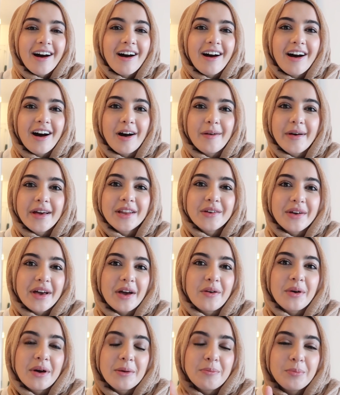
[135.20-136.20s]
Anyway,
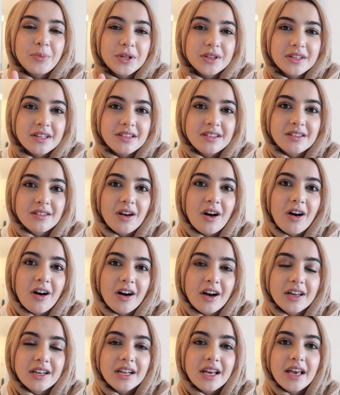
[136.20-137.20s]
I went and put this
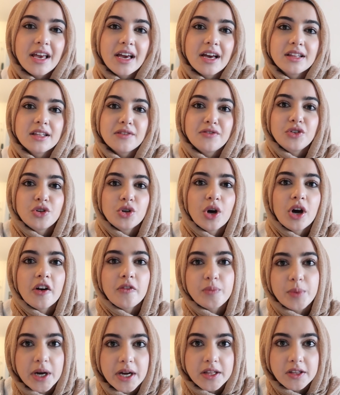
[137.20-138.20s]
on, and if you don't
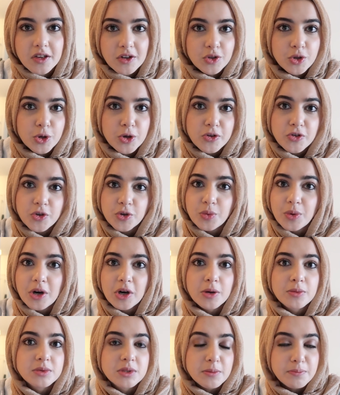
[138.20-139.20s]
have buttons on yours, you're
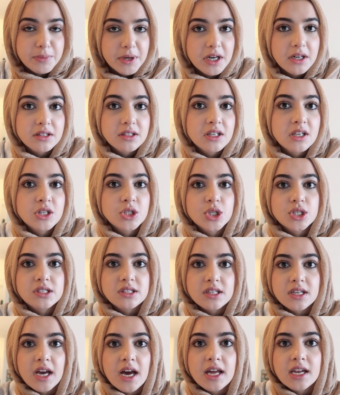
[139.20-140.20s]
welcome to belt it just
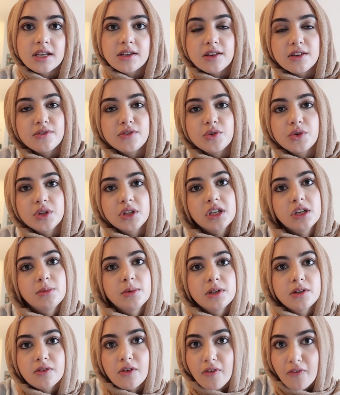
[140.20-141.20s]
to kind of give you a little
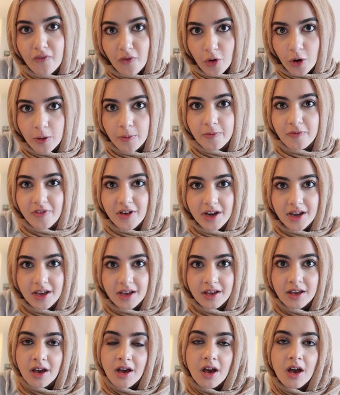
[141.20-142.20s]
bit of a
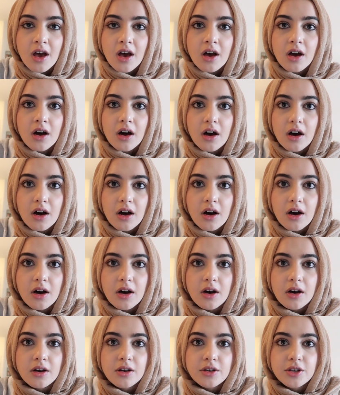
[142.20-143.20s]
form-fitting
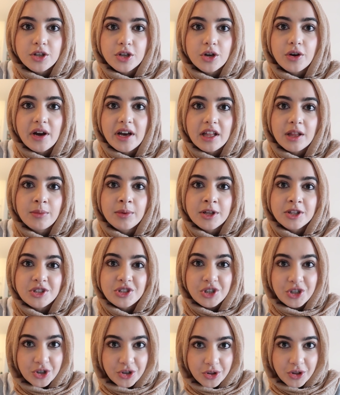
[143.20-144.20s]
element
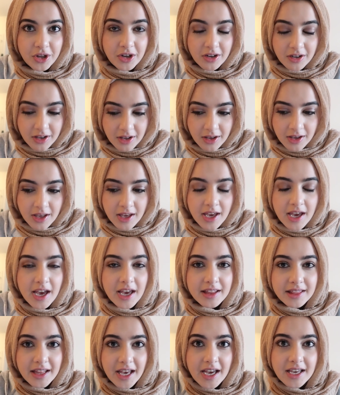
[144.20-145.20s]
to your look.
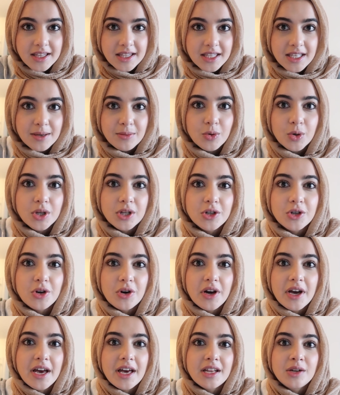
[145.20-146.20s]
And lastly, I'm going to go
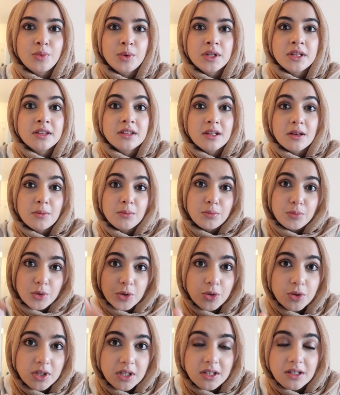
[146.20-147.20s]
ahead with some
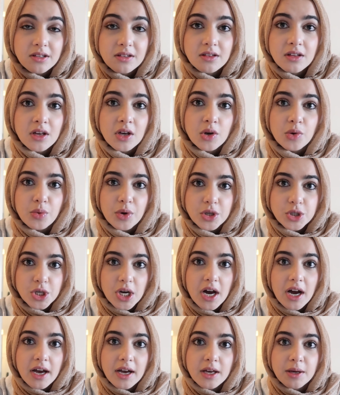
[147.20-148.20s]
booties, which
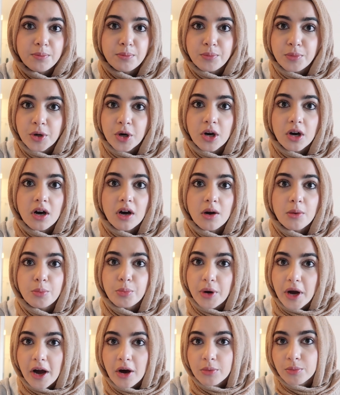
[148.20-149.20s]
I put
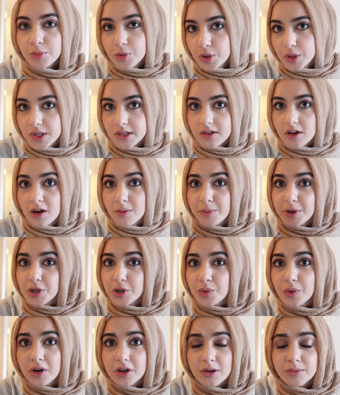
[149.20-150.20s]
brown booties on, but you're
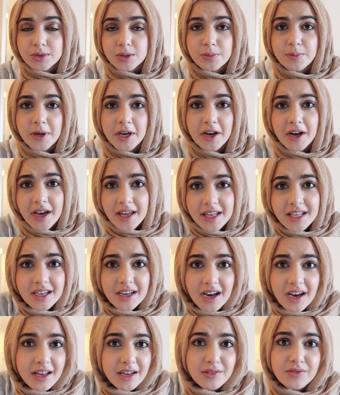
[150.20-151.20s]
welcome to pair any
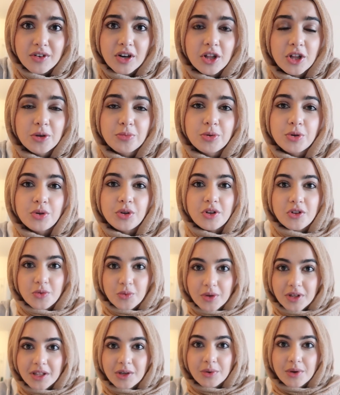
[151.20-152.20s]
kind of color booties
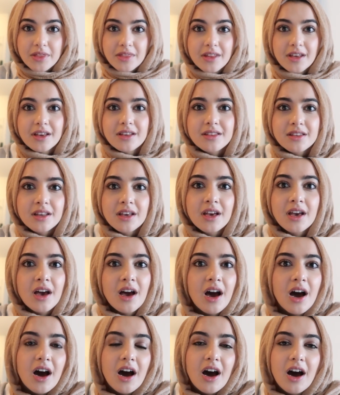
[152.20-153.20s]
really with this.
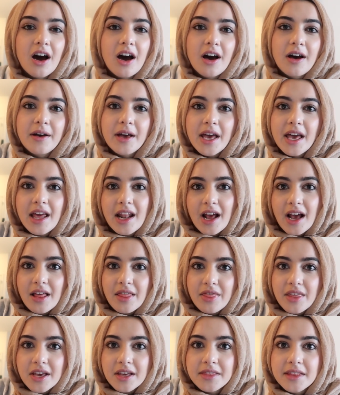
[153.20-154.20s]
And I
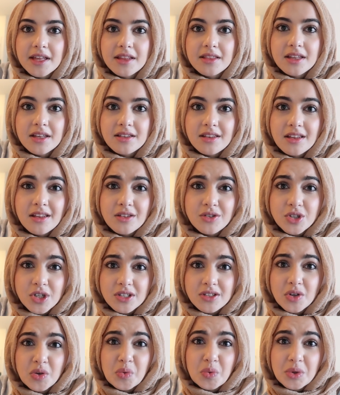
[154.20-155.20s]
think that this is
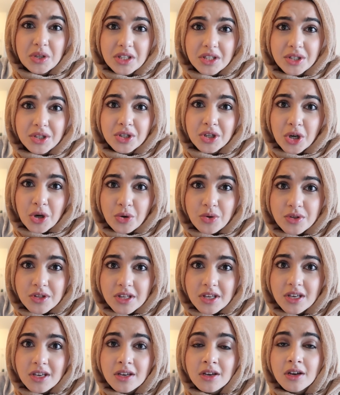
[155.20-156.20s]
just a really
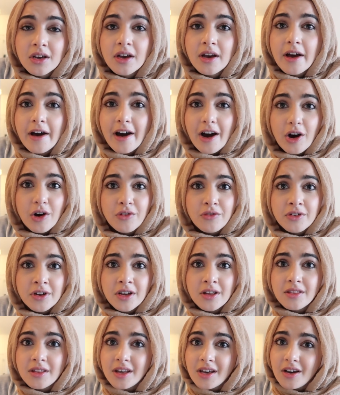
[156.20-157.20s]
cozy
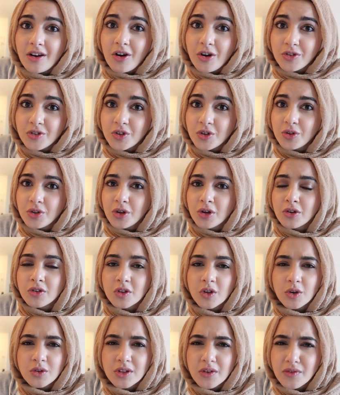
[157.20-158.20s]
outfit that also looks
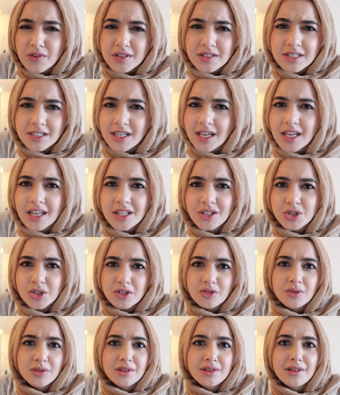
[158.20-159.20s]
so sophisticated
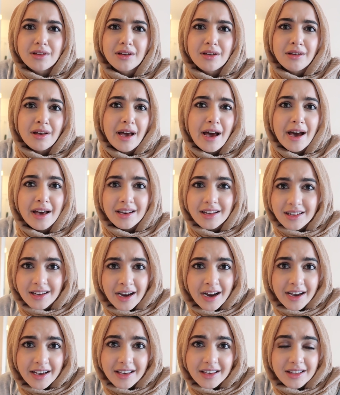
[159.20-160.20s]
just with the added
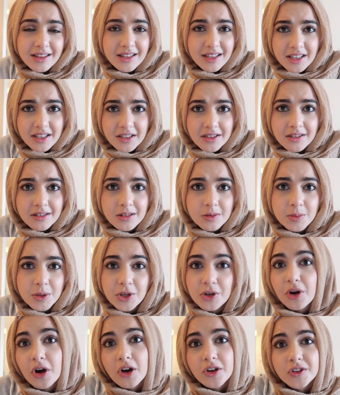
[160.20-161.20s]
height in the heels, but
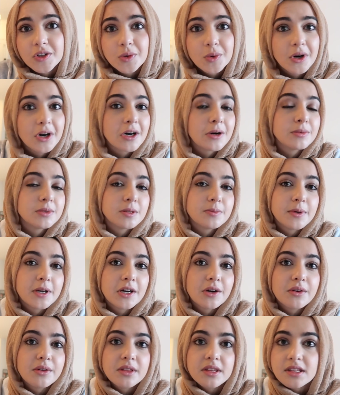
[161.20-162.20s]
you're also welcome to pair
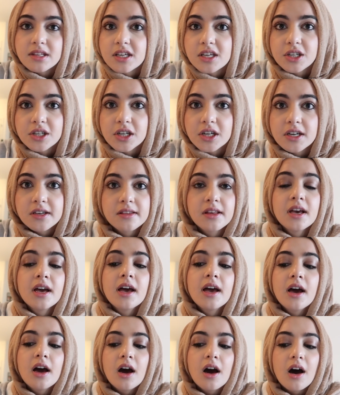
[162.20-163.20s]
it with sneakers,
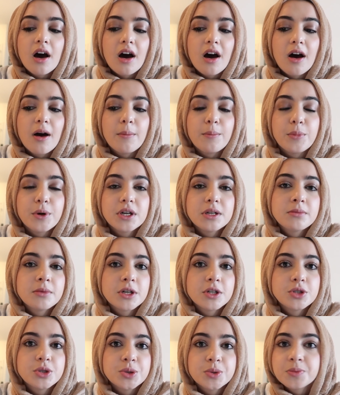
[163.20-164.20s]
pretty
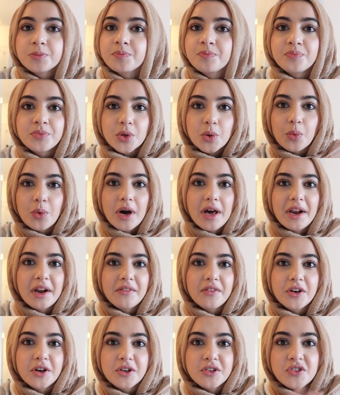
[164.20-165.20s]
much
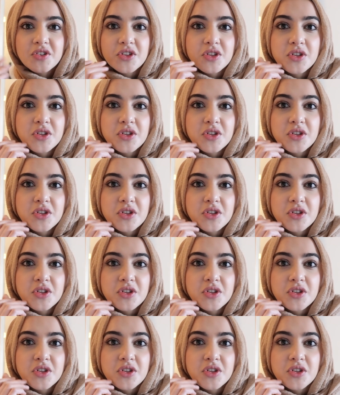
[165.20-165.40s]
whatever